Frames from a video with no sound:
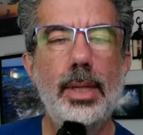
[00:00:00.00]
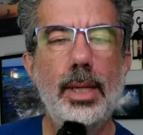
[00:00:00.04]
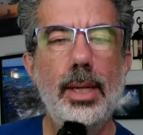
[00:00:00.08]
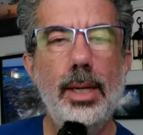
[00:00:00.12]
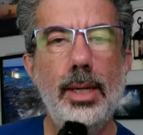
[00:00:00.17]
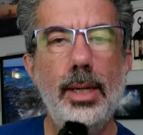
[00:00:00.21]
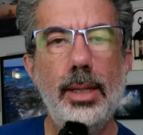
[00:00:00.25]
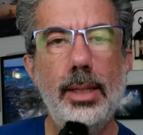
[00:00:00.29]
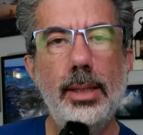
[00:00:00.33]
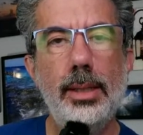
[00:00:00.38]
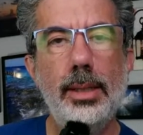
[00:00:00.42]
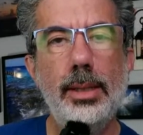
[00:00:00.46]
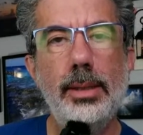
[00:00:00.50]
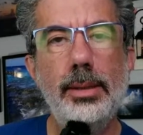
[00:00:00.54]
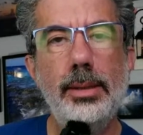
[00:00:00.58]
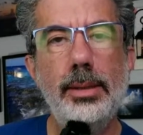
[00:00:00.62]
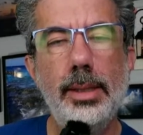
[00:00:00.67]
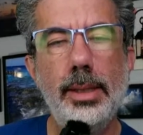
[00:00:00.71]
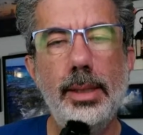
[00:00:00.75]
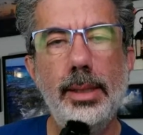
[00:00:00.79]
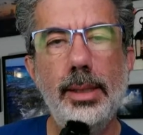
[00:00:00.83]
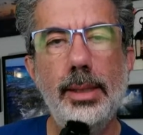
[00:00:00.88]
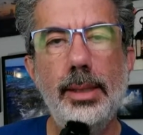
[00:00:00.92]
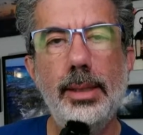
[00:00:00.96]
on
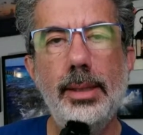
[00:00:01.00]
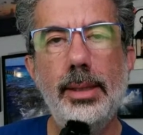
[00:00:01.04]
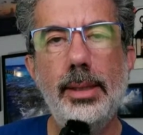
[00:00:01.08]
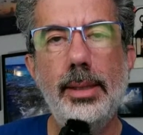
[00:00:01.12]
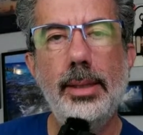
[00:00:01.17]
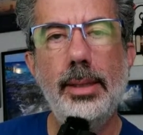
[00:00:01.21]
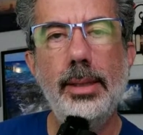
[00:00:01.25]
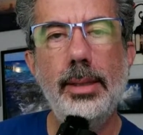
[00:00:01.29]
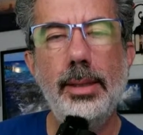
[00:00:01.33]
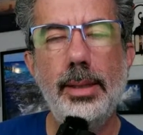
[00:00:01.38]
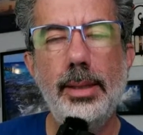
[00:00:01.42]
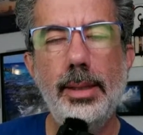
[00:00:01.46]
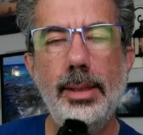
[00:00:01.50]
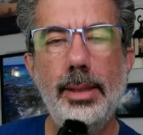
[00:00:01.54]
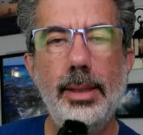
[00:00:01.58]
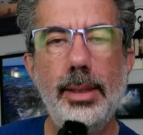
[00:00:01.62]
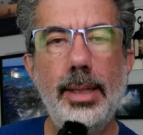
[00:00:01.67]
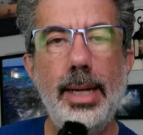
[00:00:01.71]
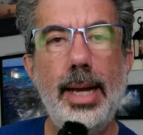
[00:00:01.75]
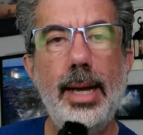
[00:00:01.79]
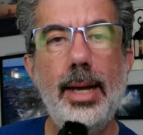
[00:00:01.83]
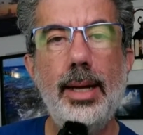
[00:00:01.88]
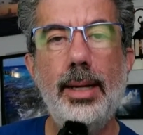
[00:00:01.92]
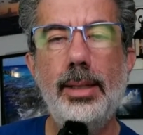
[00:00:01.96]

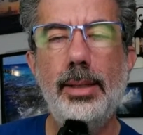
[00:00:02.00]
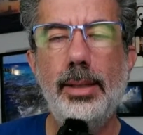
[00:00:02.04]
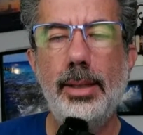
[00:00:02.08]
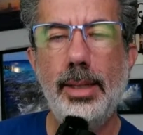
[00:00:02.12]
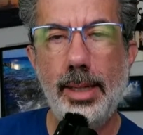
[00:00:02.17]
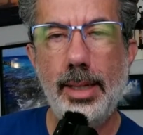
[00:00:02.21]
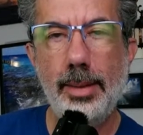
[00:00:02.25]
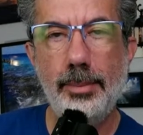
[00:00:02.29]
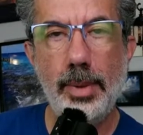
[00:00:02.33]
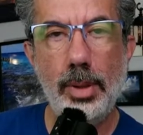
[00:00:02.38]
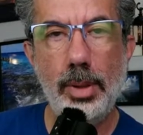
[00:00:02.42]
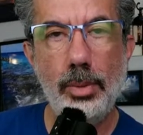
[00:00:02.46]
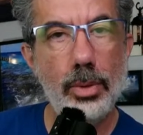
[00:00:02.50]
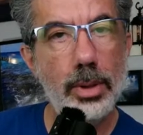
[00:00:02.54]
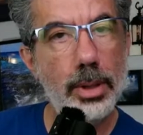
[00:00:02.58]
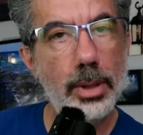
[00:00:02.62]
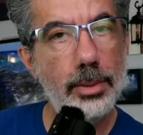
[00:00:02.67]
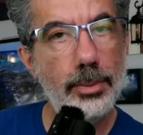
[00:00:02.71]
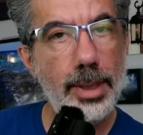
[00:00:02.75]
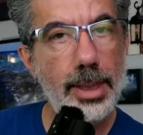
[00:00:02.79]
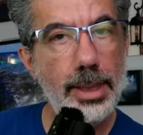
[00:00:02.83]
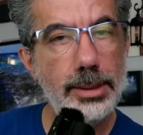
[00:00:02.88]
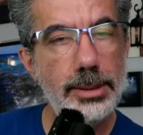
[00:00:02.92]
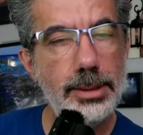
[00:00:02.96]
AMA
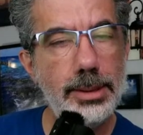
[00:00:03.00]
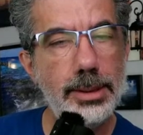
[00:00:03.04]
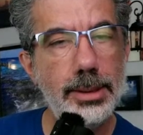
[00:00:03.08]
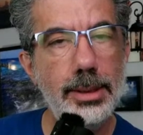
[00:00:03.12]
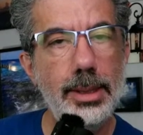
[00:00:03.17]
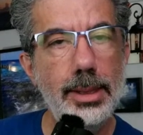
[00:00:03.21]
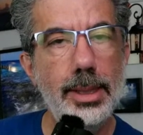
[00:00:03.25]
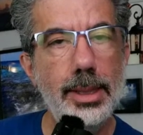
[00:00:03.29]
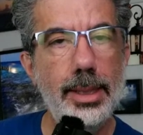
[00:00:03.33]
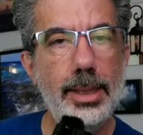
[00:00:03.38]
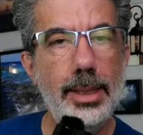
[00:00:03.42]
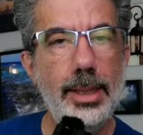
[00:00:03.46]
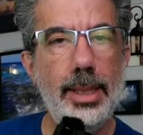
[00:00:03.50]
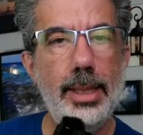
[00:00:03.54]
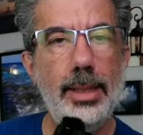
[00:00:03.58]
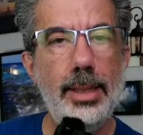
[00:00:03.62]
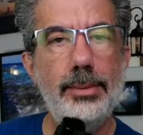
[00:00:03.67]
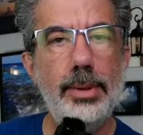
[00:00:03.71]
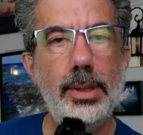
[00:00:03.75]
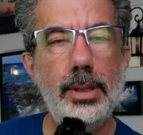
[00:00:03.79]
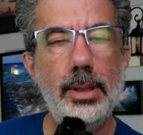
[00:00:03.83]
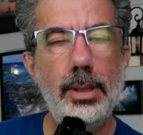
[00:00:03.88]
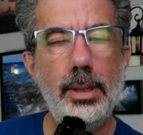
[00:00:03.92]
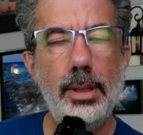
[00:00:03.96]
Waterways and
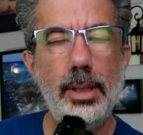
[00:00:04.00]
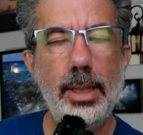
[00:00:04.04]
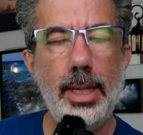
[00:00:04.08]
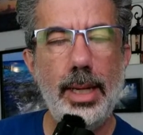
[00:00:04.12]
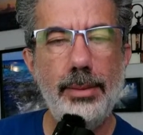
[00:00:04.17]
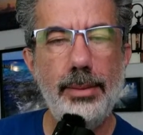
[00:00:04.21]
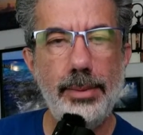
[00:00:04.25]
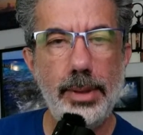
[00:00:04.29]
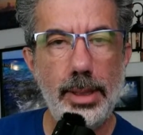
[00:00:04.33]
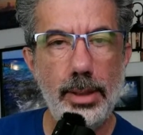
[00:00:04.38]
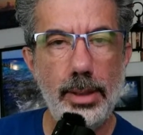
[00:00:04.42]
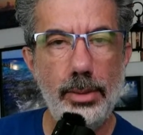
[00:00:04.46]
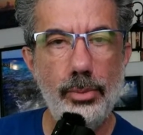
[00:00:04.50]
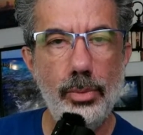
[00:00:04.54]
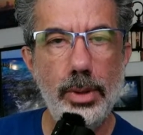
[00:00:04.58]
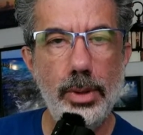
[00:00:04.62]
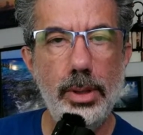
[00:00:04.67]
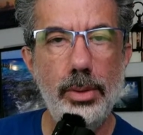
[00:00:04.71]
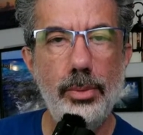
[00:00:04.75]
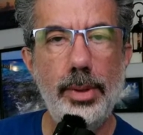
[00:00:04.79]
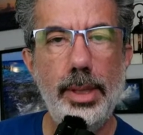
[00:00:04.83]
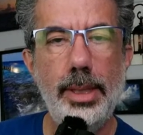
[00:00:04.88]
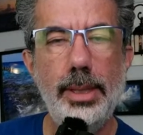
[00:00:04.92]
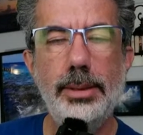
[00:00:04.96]
Avalon
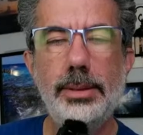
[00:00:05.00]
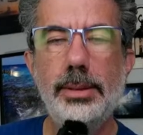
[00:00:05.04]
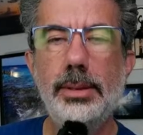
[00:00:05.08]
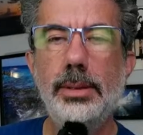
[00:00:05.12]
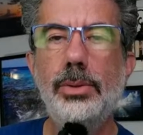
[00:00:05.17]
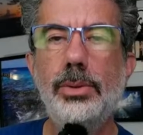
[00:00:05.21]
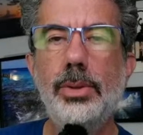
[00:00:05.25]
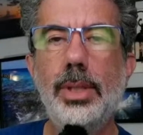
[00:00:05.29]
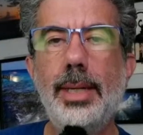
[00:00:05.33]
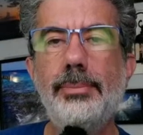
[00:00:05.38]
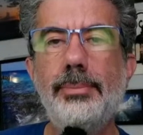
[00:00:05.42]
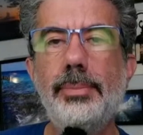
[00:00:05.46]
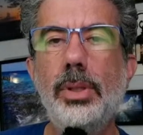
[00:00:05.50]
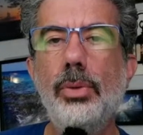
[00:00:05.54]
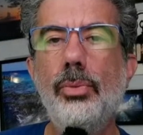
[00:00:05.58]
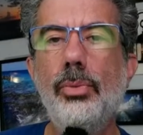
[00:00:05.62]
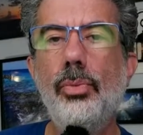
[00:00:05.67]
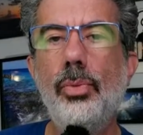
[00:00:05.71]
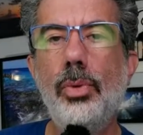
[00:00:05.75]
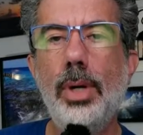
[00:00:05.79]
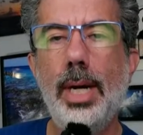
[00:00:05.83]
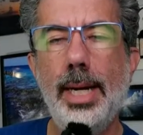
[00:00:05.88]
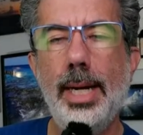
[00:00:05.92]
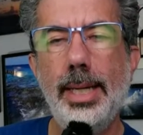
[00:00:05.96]
Waterways to drop the
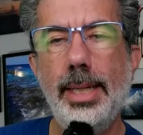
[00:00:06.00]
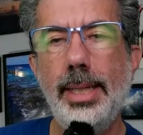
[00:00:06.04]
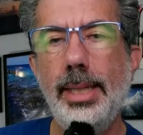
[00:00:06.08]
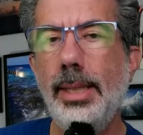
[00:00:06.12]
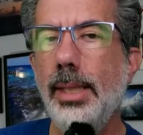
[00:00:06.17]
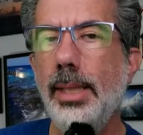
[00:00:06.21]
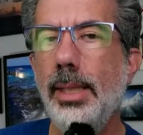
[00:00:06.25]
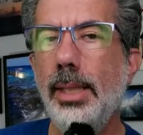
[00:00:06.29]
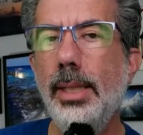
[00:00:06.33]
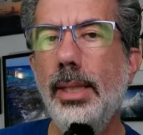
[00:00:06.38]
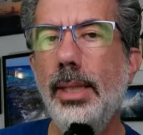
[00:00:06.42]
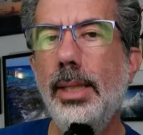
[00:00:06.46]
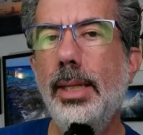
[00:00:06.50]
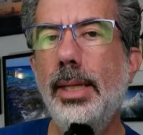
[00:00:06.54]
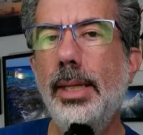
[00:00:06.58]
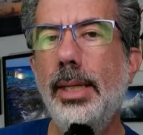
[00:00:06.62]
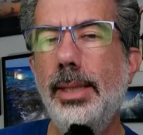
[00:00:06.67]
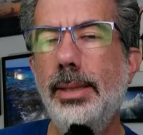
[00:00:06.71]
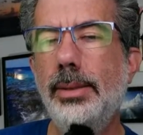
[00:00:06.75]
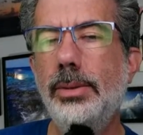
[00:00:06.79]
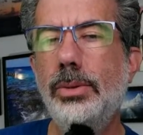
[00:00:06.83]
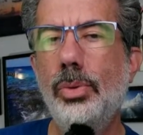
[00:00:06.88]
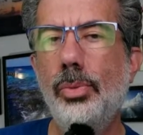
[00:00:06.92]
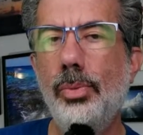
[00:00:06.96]
Rhine
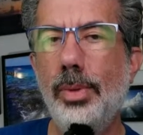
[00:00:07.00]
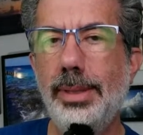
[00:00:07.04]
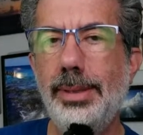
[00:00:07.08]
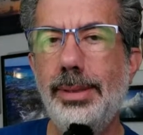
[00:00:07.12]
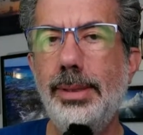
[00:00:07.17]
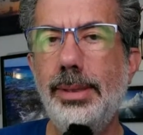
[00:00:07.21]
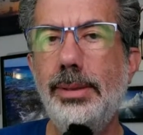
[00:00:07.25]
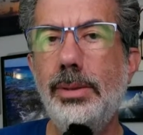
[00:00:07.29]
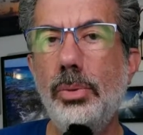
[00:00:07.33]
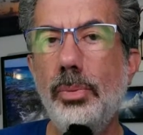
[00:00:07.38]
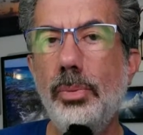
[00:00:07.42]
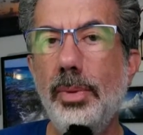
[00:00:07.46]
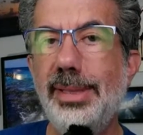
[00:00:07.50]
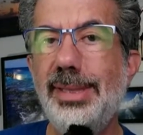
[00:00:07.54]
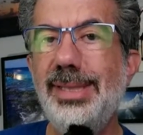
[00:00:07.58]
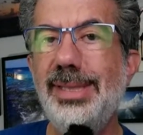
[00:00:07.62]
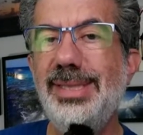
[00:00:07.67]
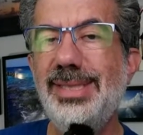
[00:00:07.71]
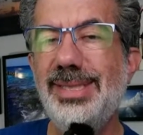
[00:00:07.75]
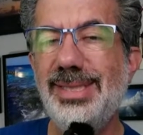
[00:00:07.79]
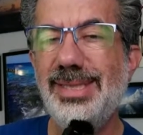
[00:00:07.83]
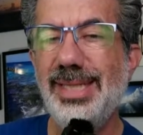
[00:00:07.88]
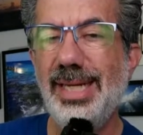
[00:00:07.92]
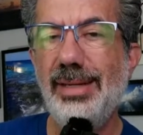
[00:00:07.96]
in
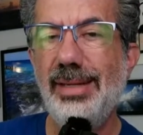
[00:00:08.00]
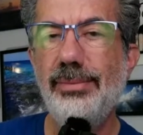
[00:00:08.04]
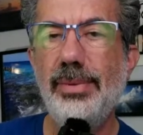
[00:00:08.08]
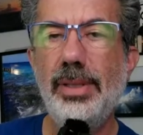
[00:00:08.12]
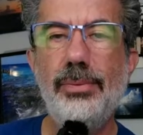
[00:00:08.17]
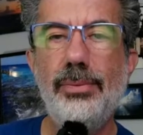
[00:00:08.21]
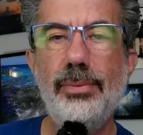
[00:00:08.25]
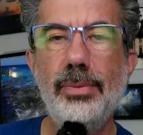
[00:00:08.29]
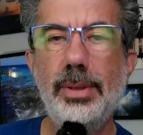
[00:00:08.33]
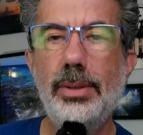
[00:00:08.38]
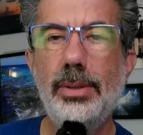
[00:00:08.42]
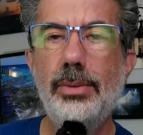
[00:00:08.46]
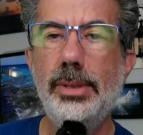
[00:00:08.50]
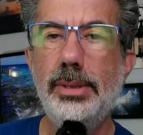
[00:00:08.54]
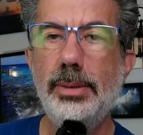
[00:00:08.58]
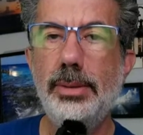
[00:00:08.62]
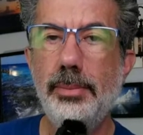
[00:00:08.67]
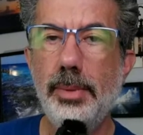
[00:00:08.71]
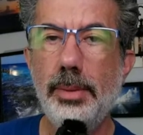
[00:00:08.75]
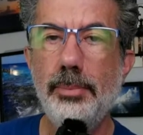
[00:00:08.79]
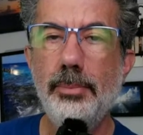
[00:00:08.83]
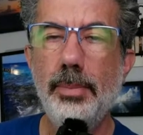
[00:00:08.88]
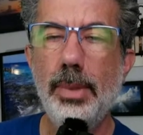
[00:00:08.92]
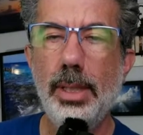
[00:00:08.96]
2027 for the
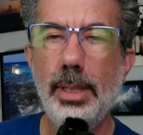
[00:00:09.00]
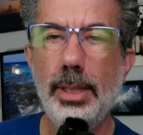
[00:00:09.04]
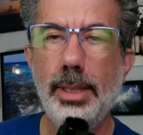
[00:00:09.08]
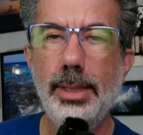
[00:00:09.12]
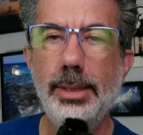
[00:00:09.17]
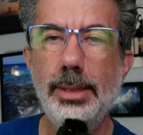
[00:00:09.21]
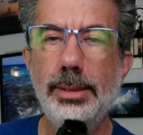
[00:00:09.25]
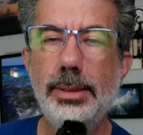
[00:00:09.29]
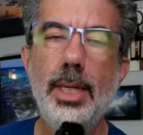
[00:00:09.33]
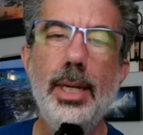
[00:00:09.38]
Christmas markets.